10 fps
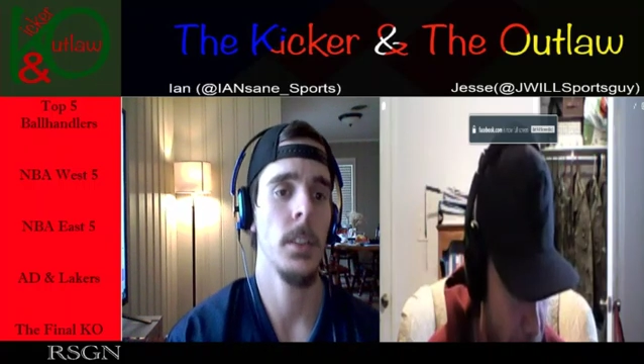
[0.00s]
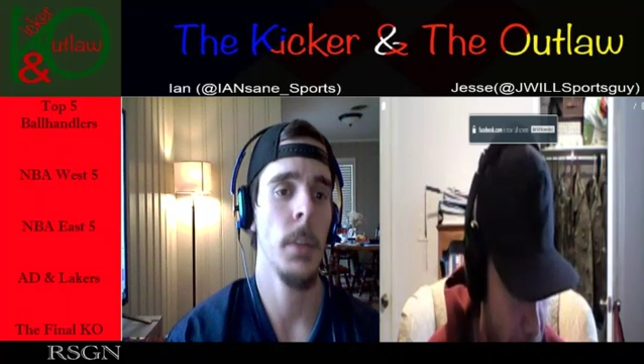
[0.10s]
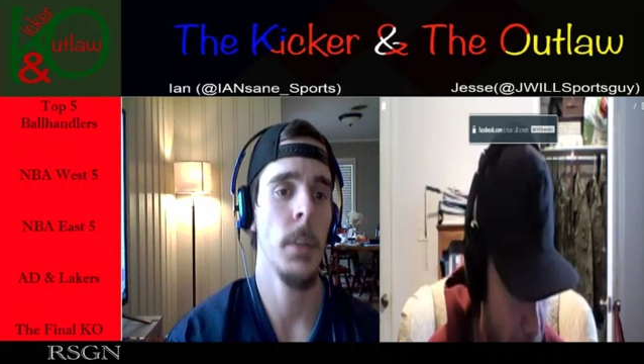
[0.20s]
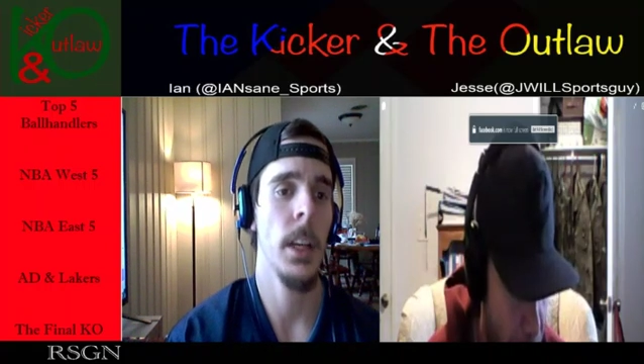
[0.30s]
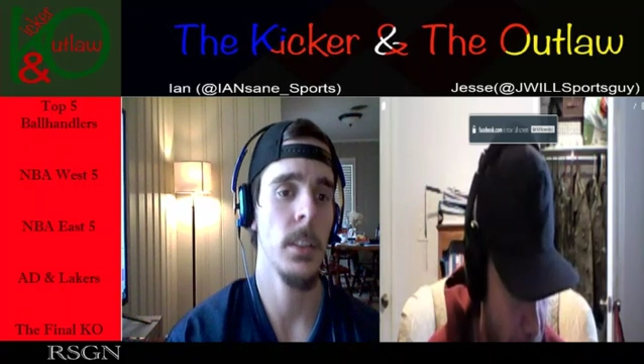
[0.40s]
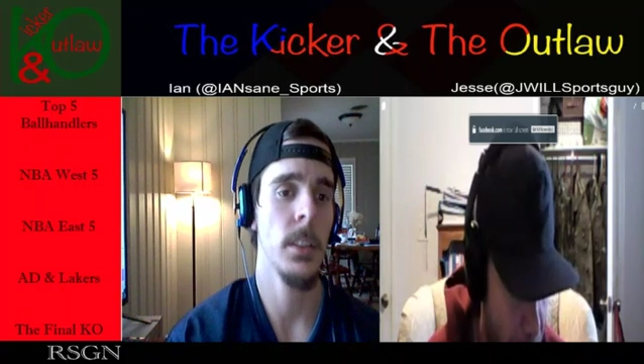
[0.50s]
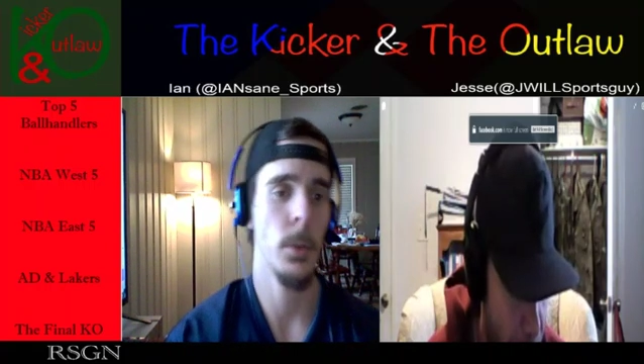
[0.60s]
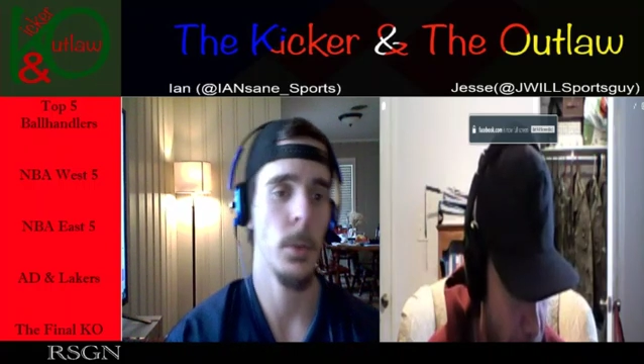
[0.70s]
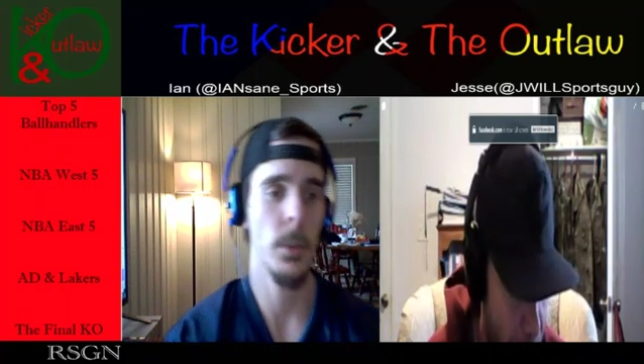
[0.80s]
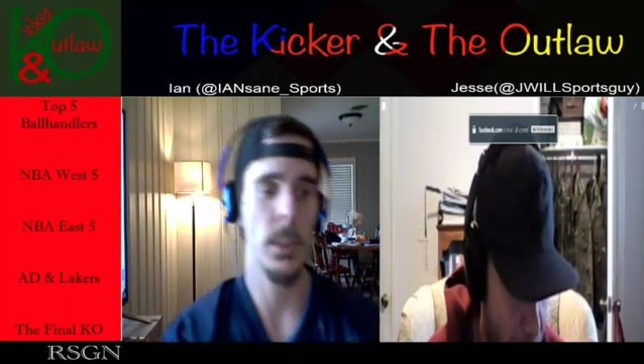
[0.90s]
Somebody
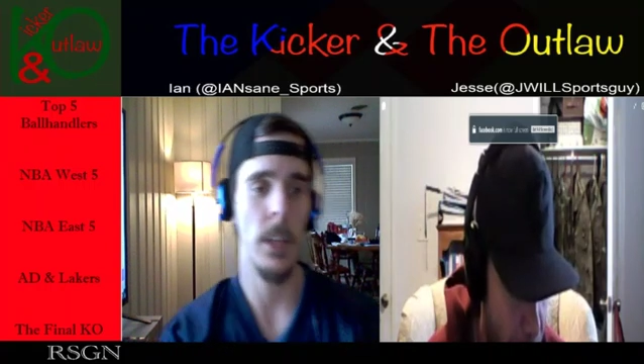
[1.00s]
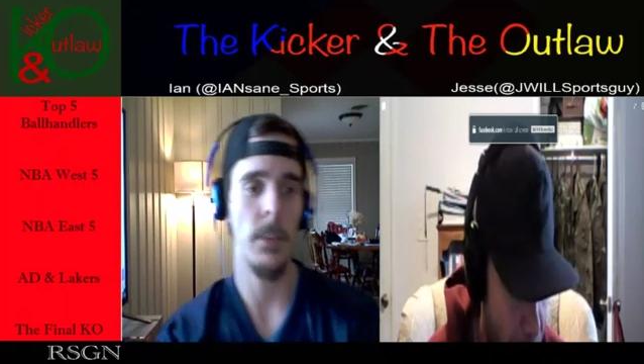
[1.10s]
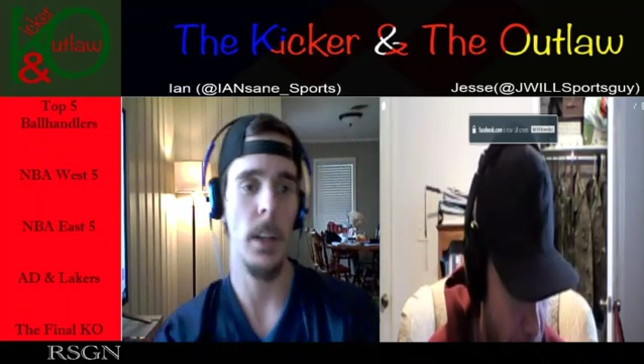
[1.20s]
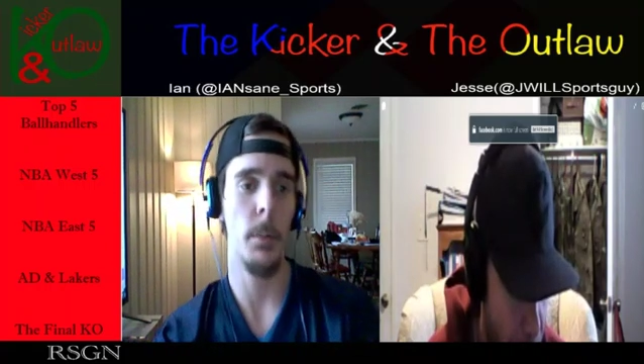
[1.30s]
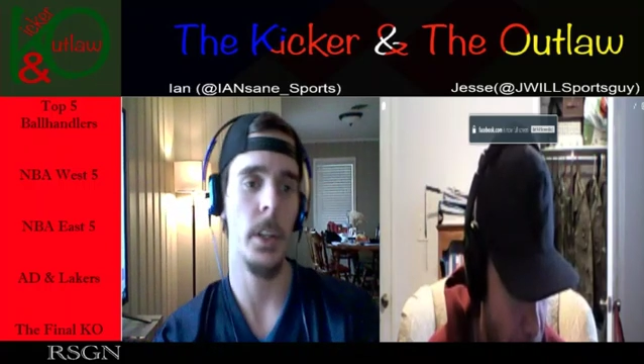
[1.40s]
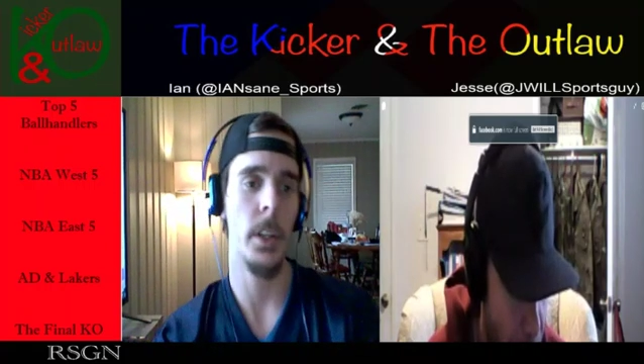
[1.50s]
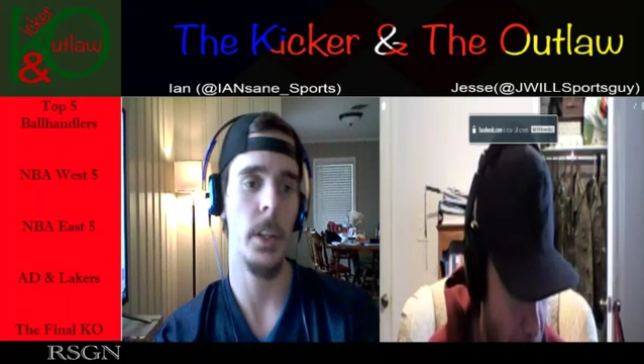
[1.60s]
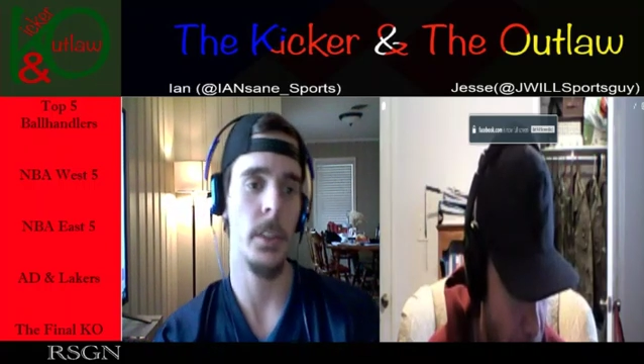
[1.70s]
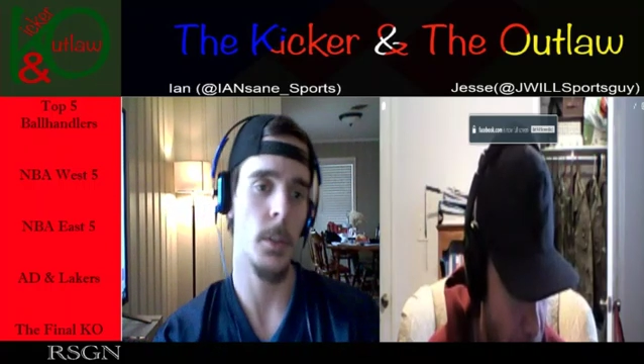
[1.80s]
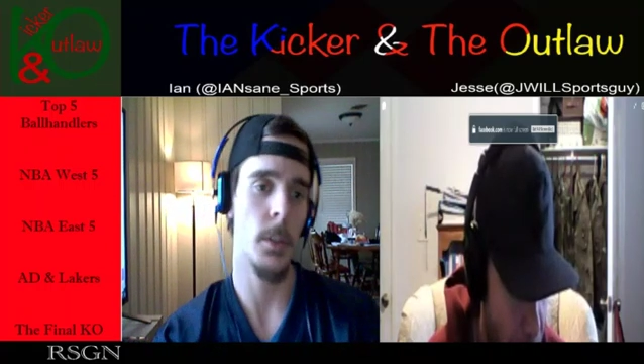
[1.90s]
asked him who the top 5
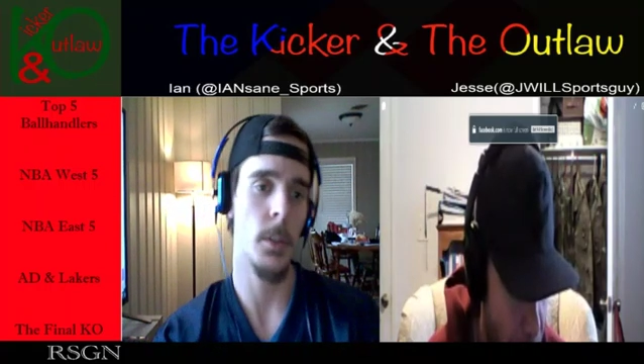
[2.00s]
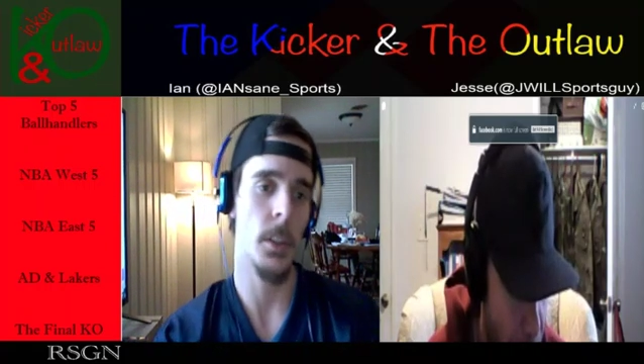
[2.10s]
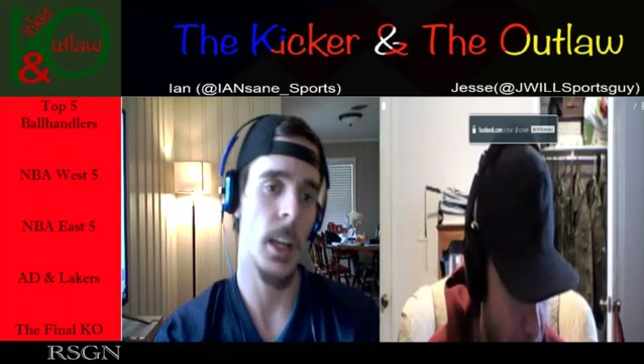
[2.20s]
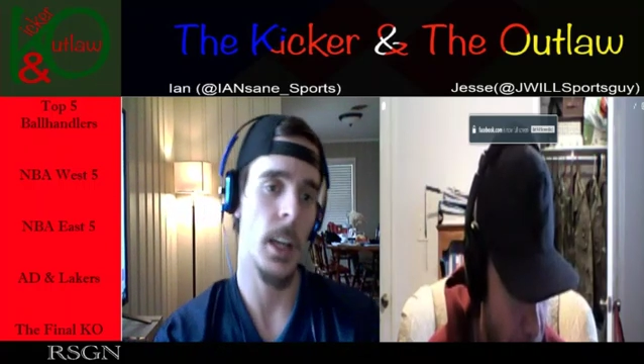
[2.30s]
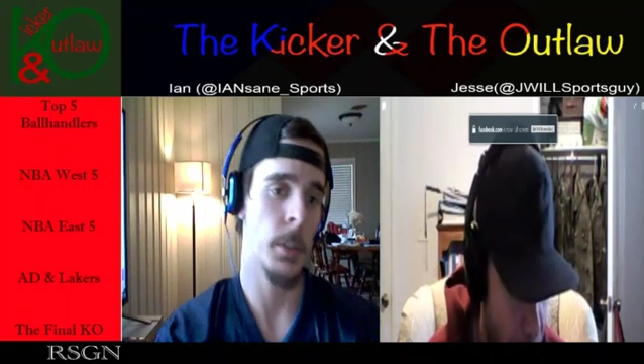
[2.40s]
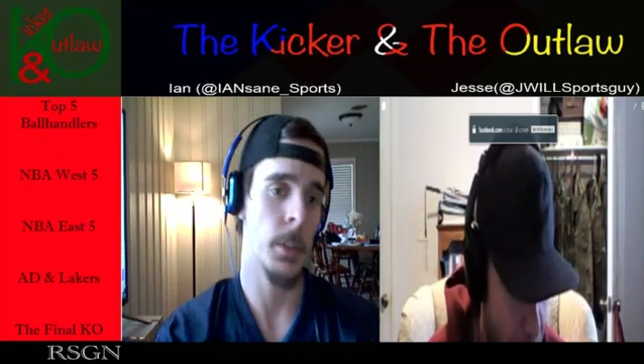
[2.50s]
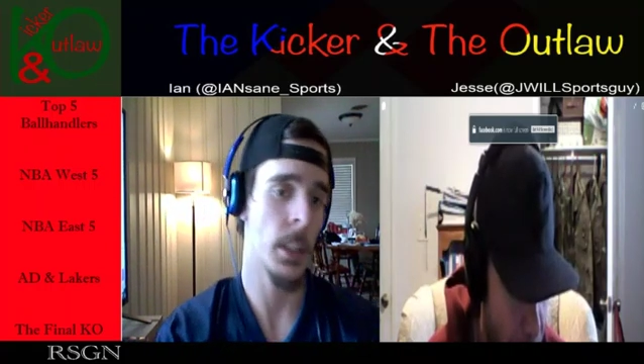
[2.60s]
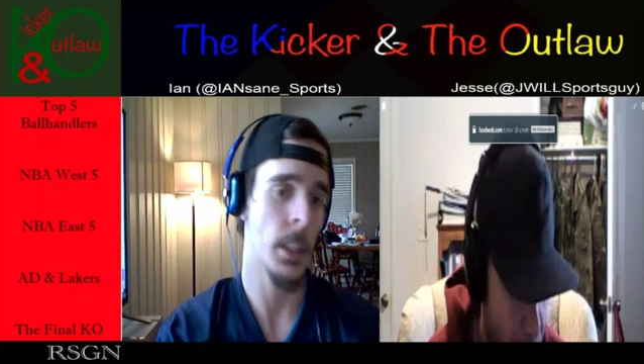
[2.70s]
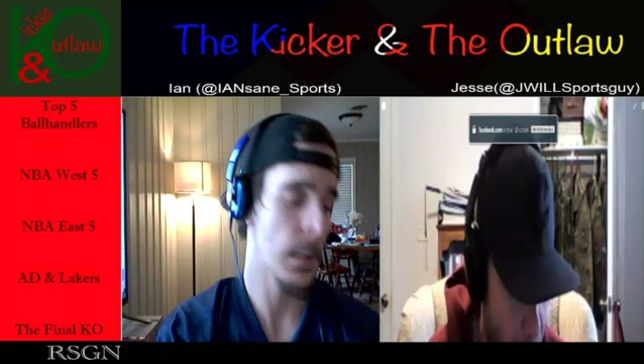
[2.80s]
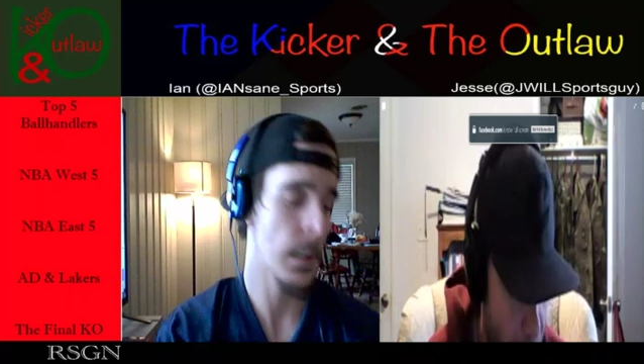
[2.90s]
ball handlers of all time,
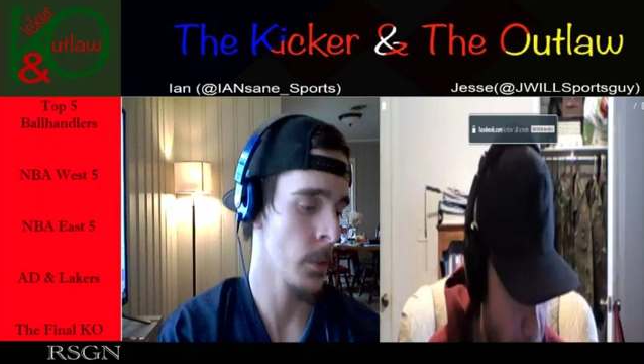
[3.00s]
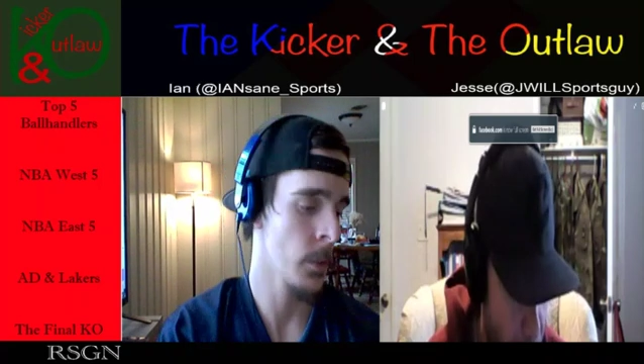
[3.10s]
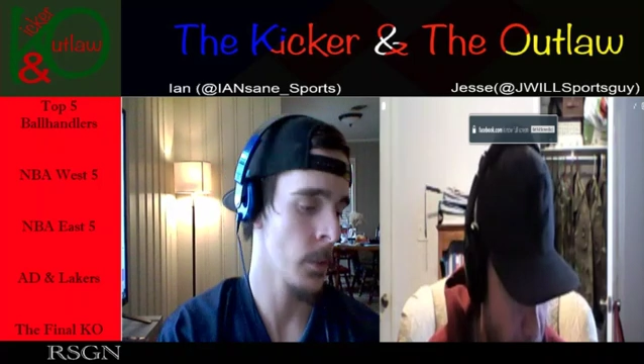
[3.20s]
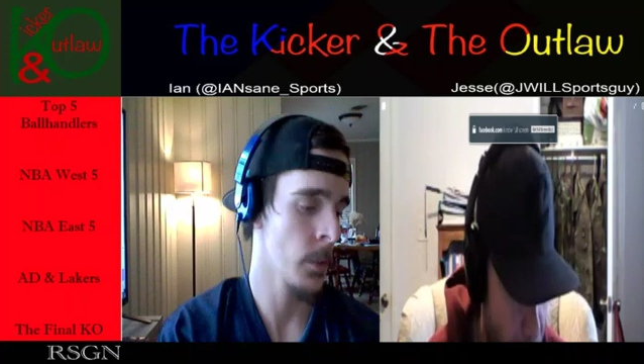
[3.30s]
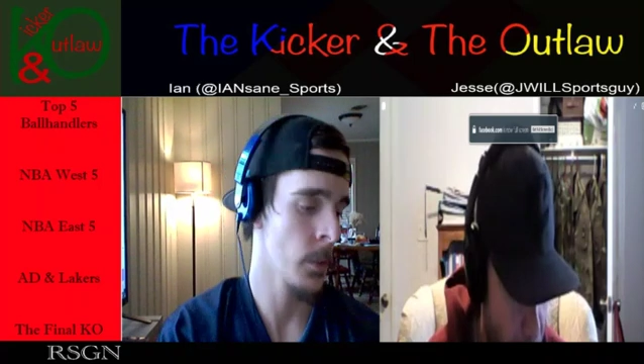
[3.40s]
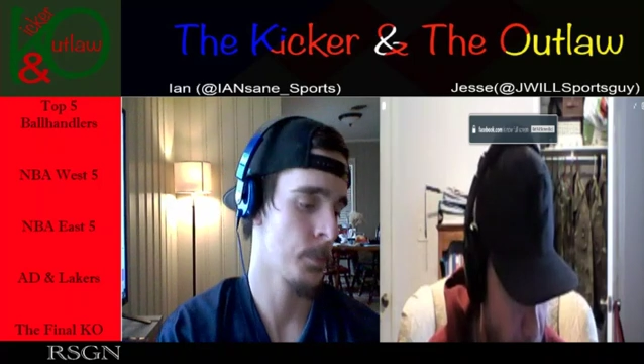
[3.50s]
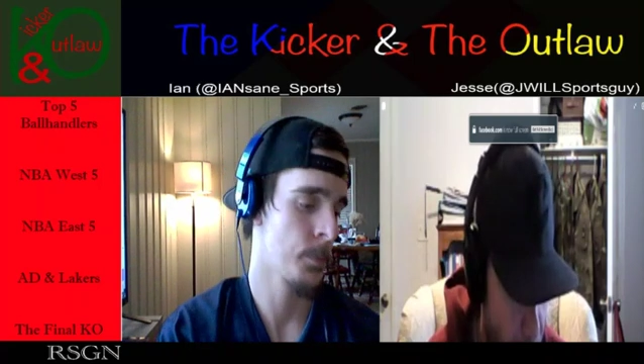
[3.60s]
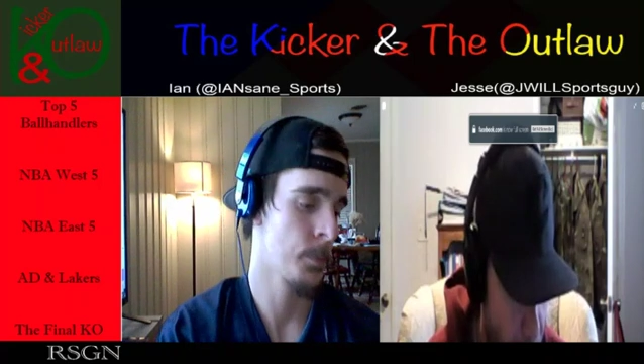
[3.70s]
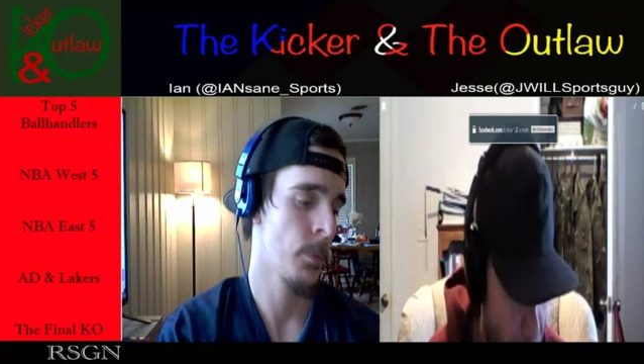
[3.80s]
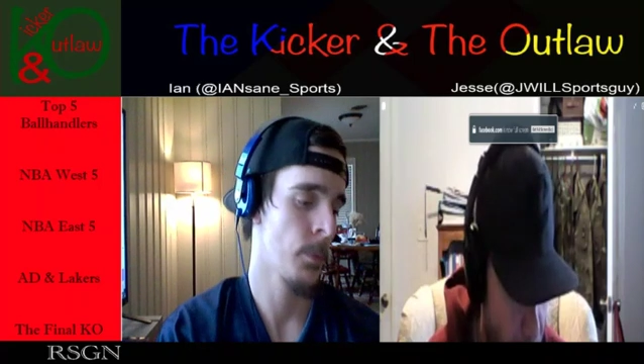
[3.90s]
and he named some of them.
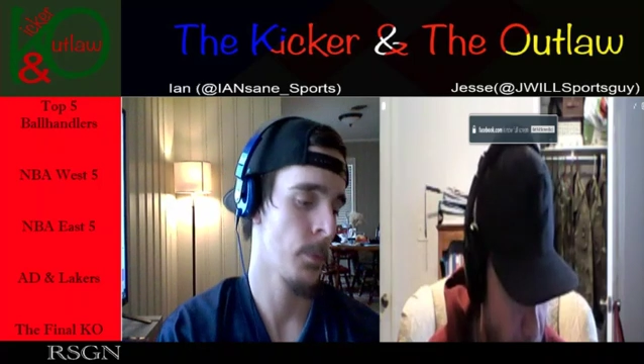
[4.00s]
